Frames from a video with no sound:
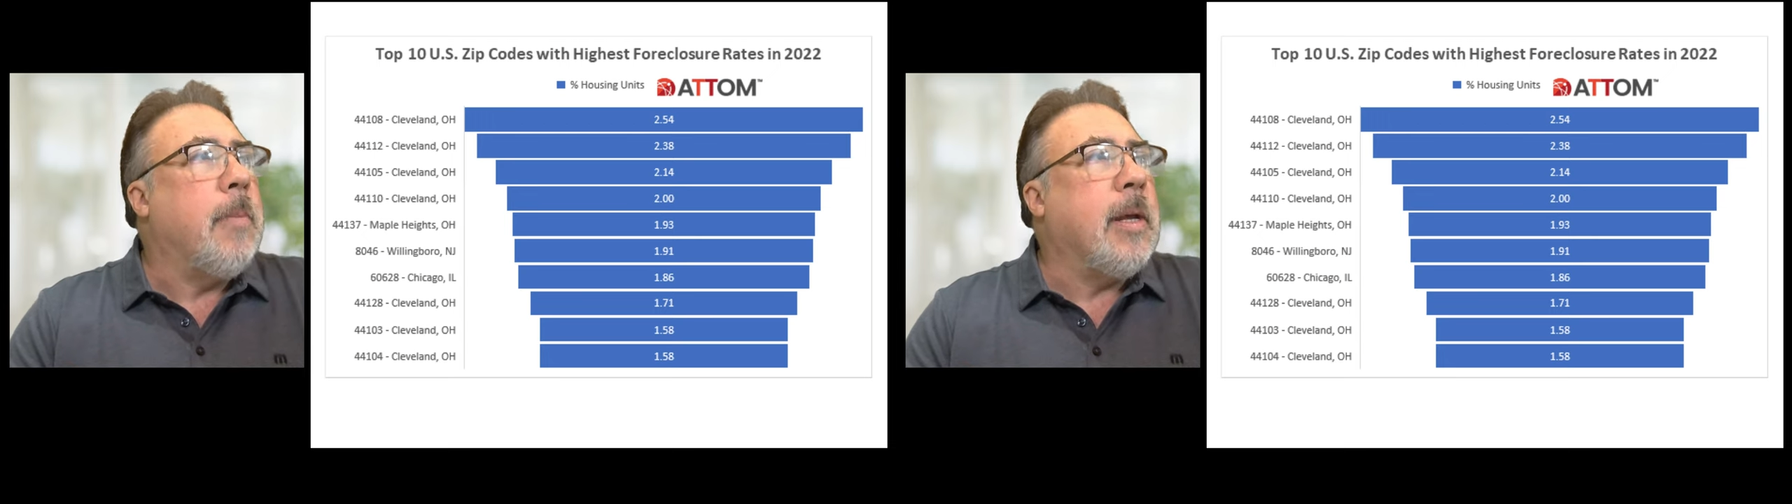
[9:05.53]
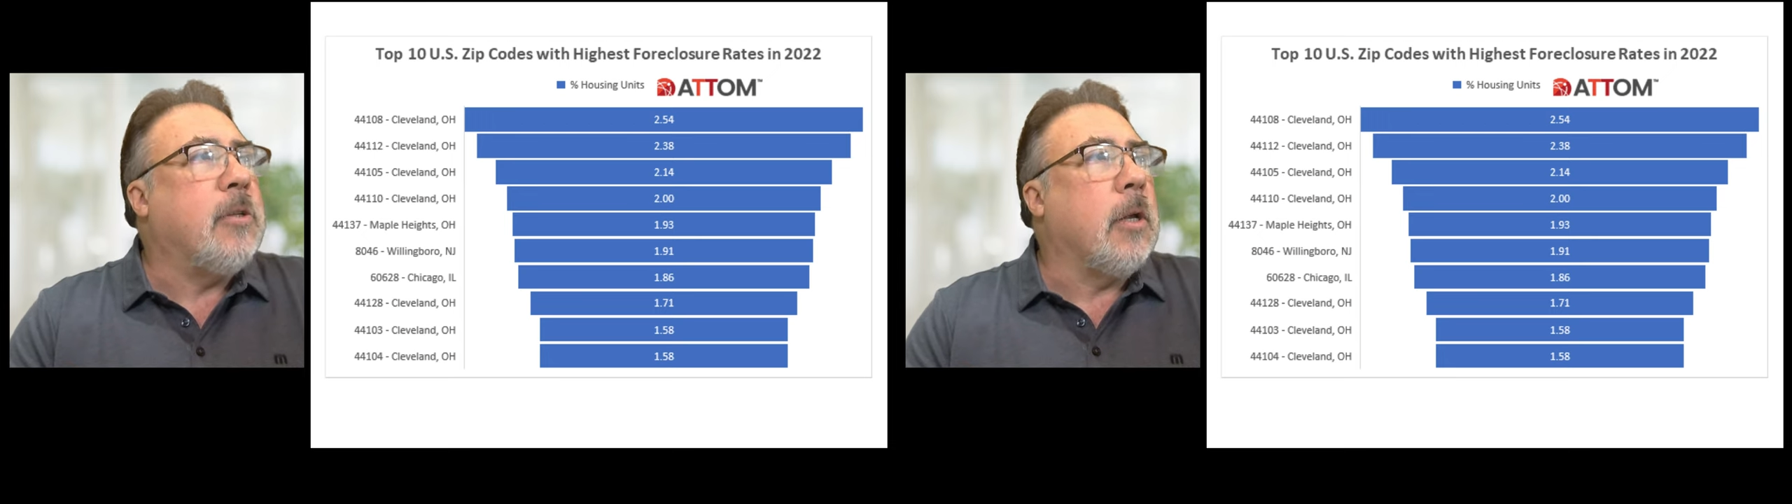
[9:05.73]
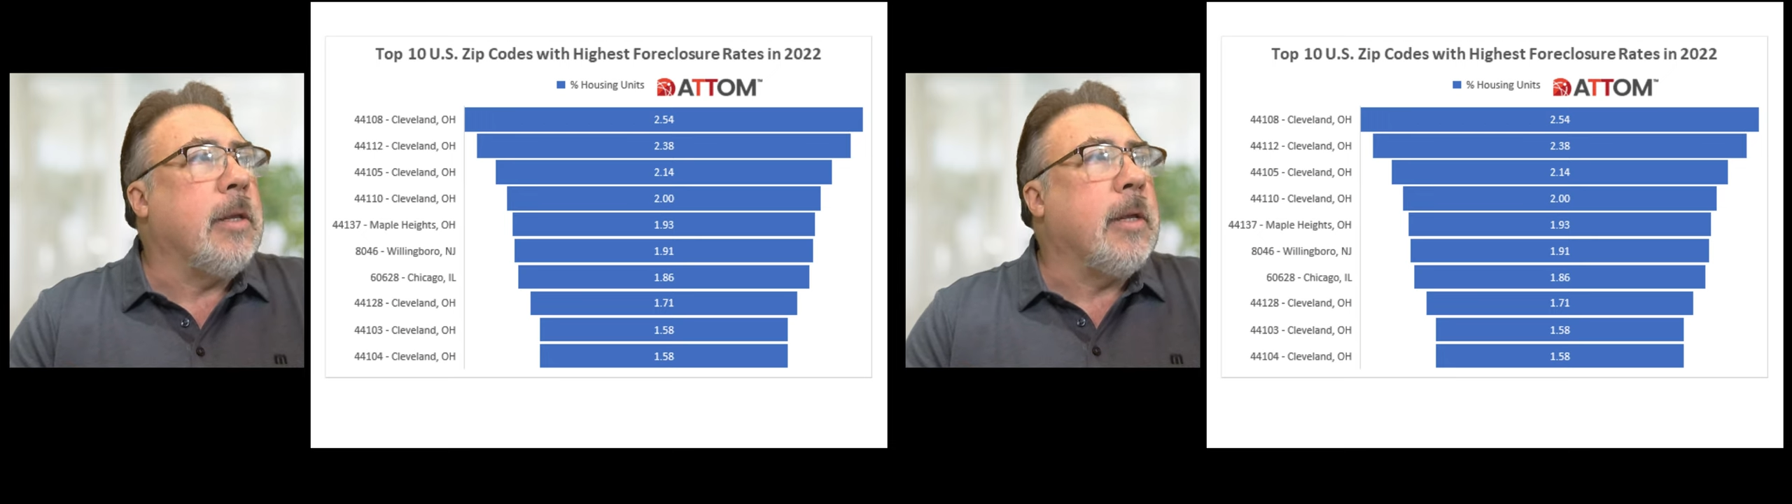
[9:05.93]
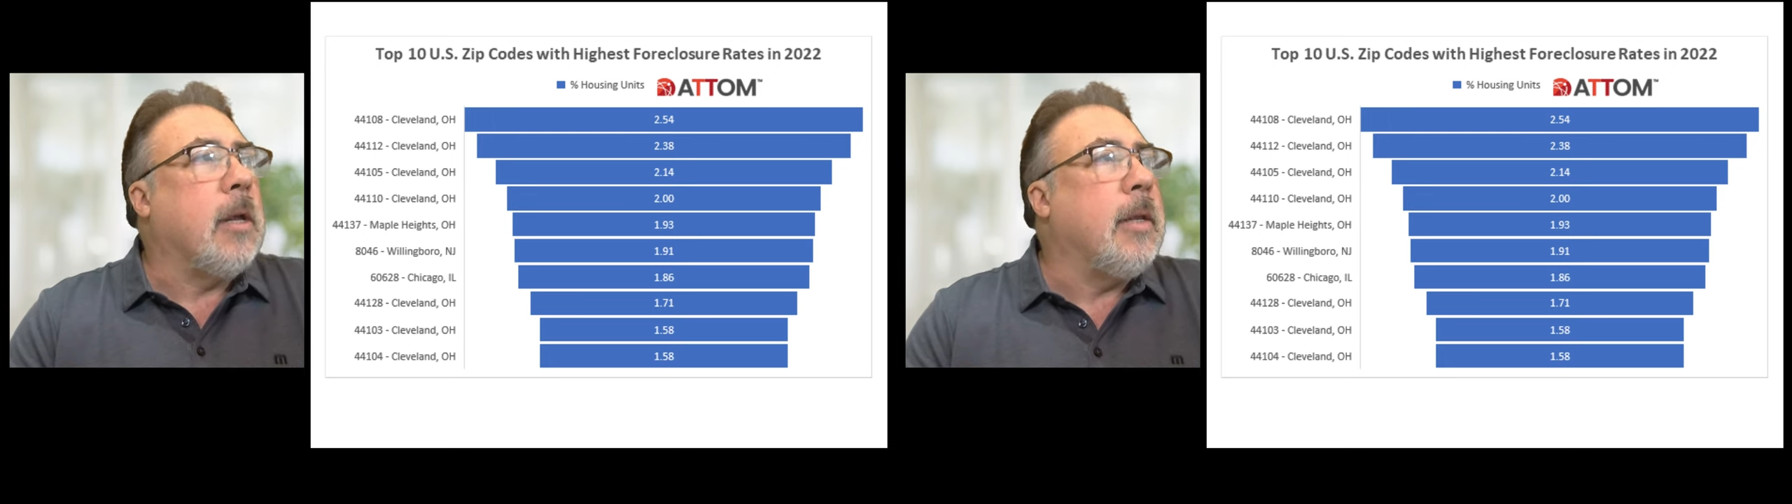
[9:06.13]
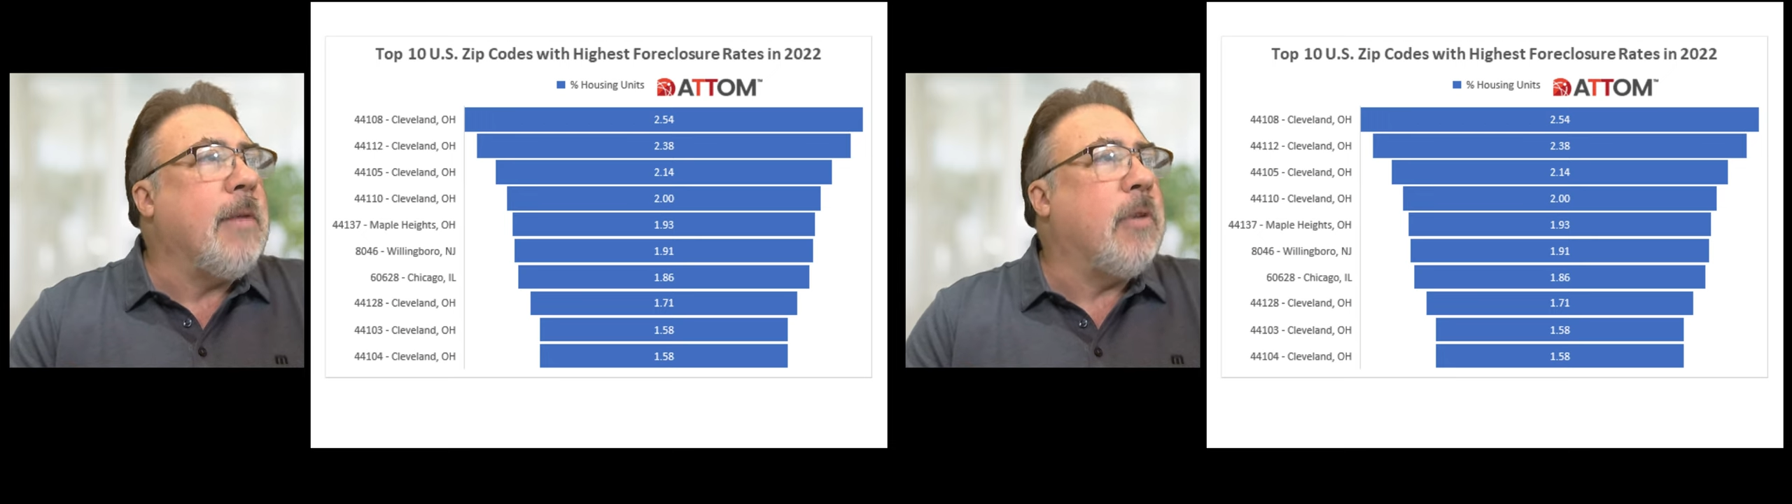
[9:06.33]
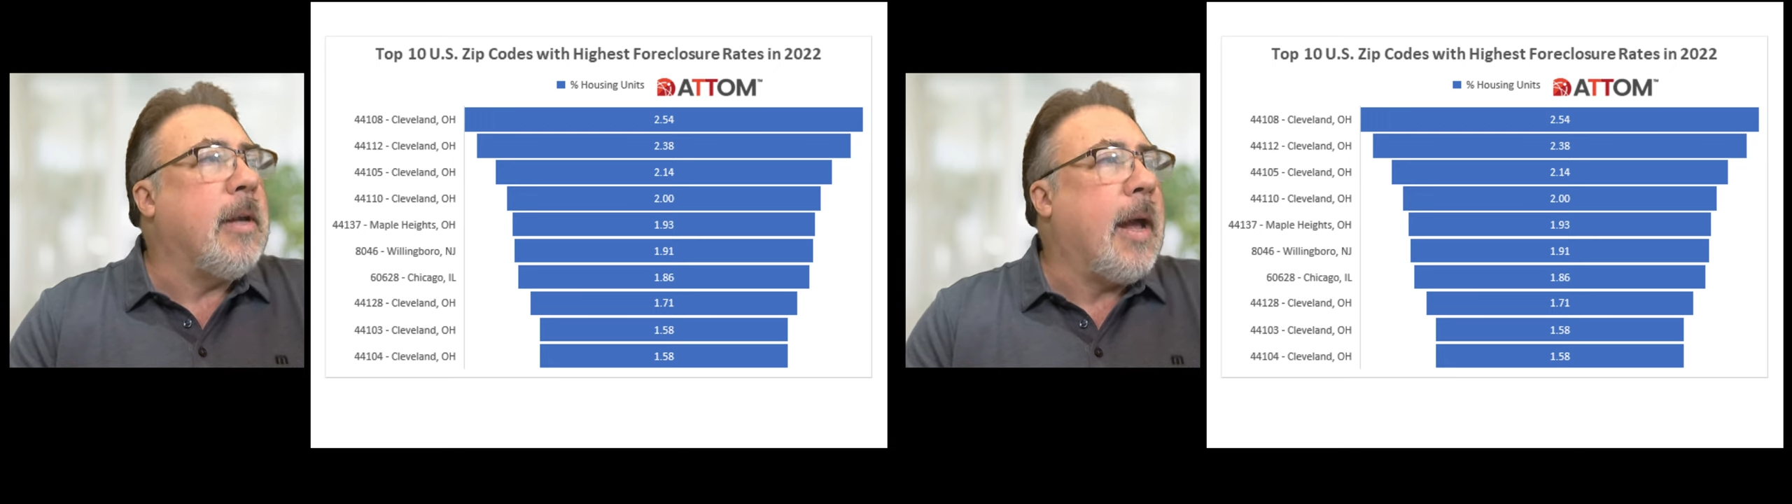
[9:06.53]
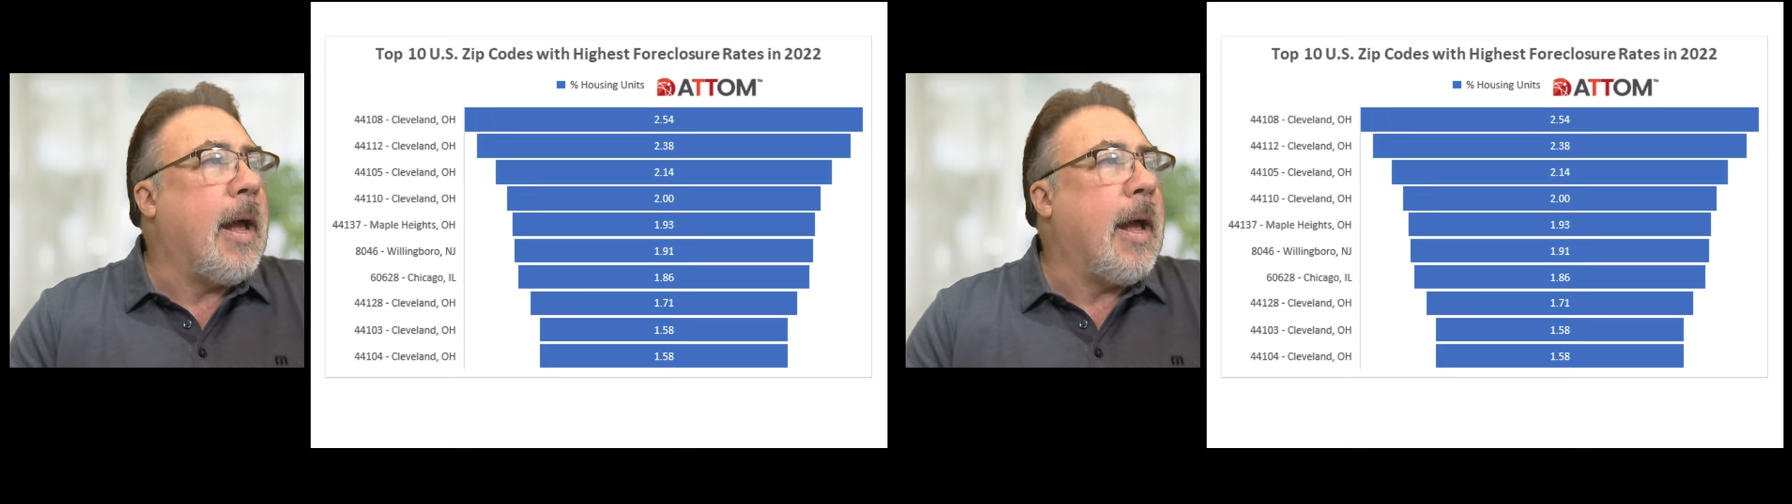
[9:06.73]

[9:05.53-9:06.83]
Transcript: Basically, Cleveland